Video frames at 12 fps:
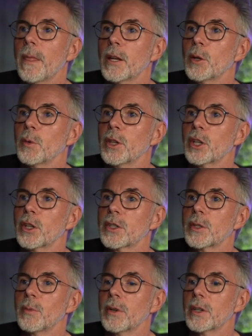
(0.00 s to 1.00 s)
I don't want the
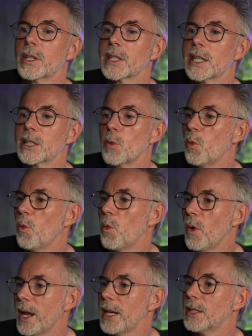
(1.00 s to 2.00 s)
custom one because that's
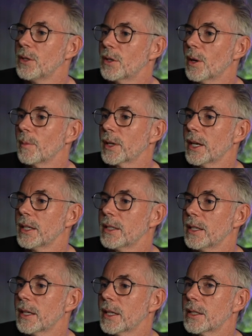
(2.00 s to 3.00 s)
way too
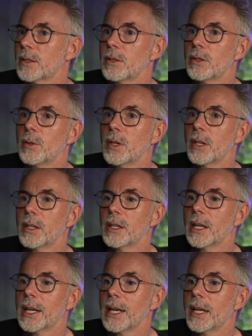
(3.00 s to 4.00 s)
complicated. Let's do it in
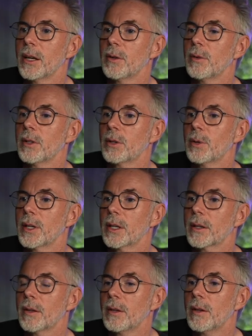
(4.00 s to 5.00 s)
the layout real
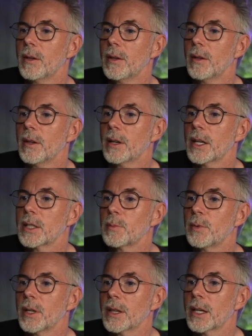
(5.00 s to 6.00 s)
quick. Let's
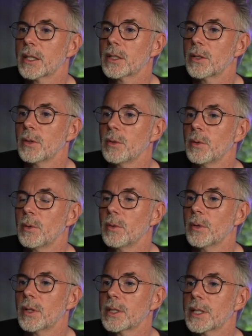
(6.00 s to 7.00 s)
bring that to
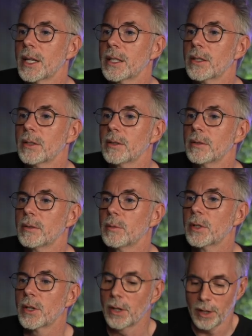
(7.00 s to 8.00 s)
title.
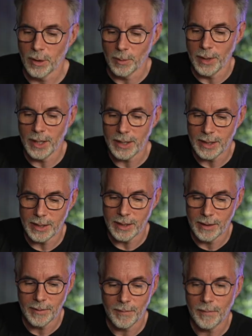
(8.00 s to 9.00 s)
We'll call it OBS.